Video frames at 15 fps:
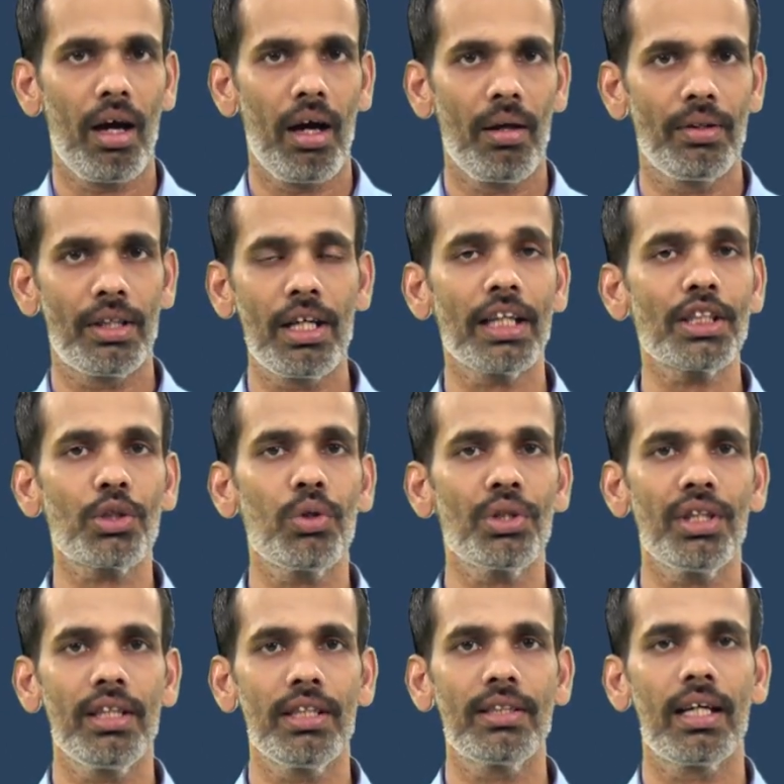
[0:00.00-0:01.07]
The next
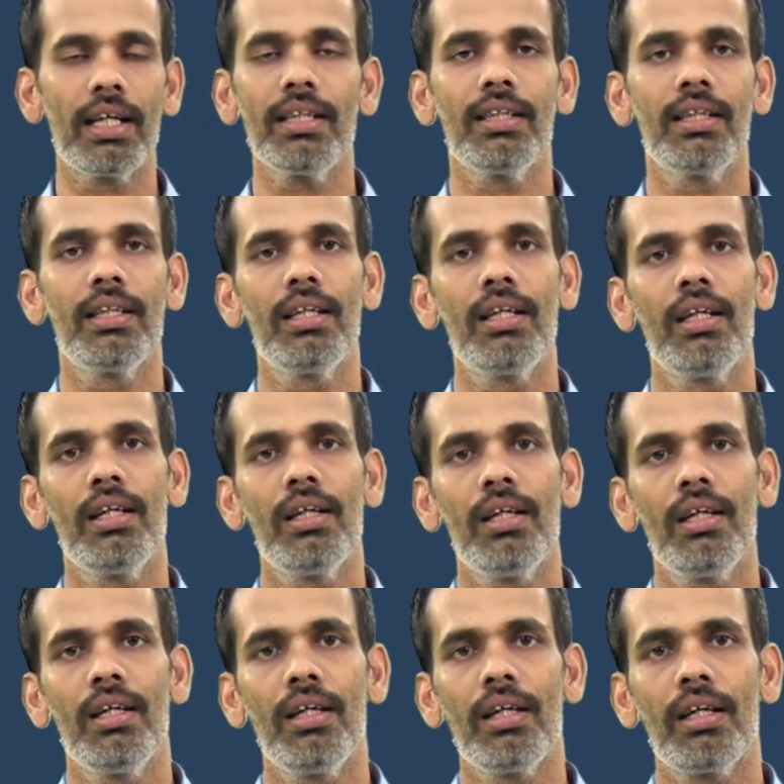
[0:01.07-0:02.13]
question is that
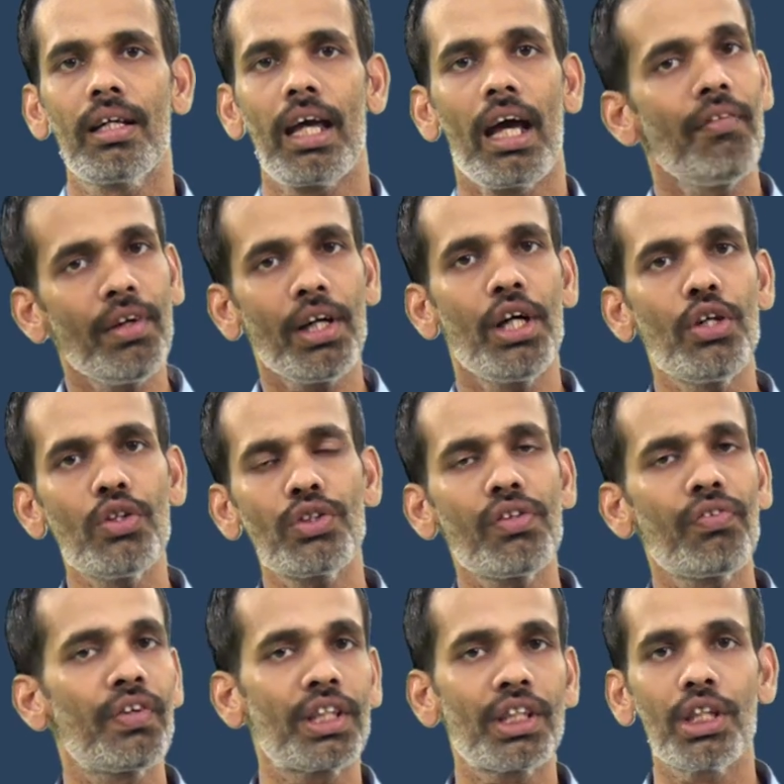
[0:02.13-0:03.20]
can we reduce the
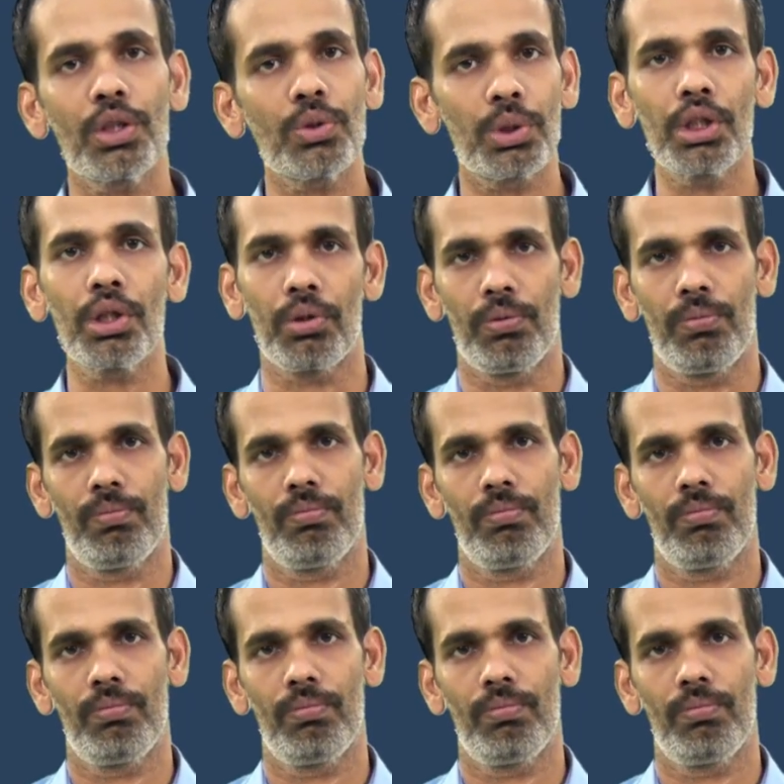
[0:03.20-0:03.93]
friction to 0?